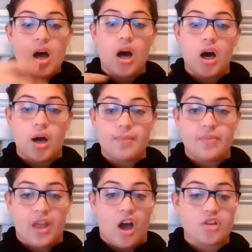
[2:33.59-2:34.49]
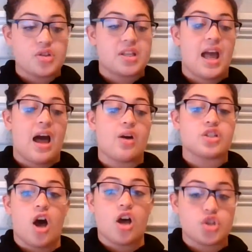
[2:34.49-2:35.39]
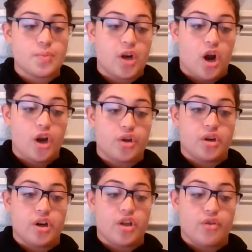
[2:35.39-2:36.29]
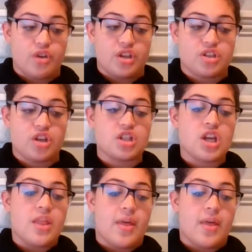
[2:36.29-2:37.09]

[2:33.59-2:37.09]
They also say how it's also been argued in other research